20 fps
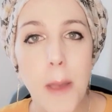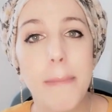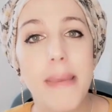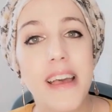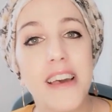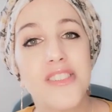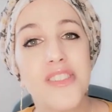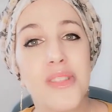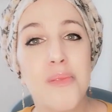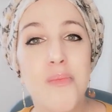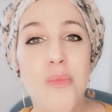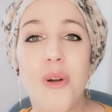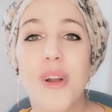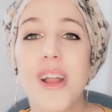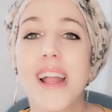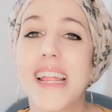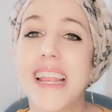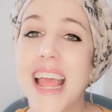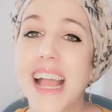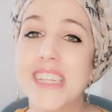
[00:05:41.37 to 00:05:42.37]
Because the more
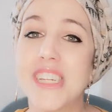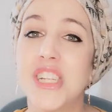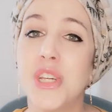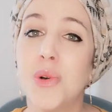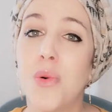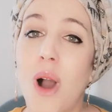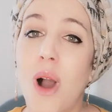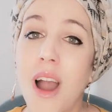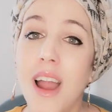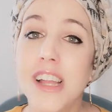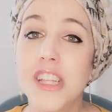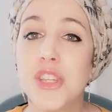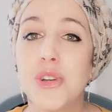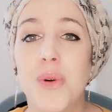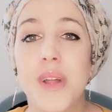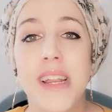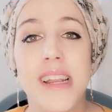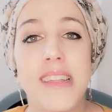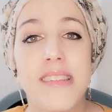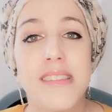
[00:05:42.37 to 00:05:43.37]
connected you are to
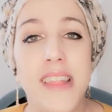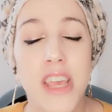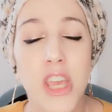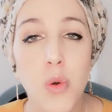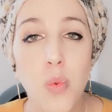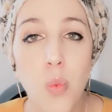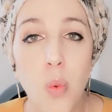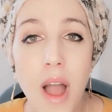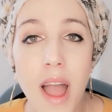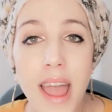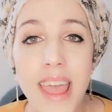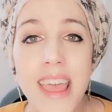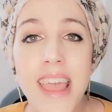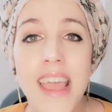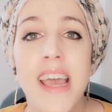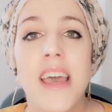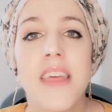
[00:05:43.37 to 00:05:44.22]
what it is that you want,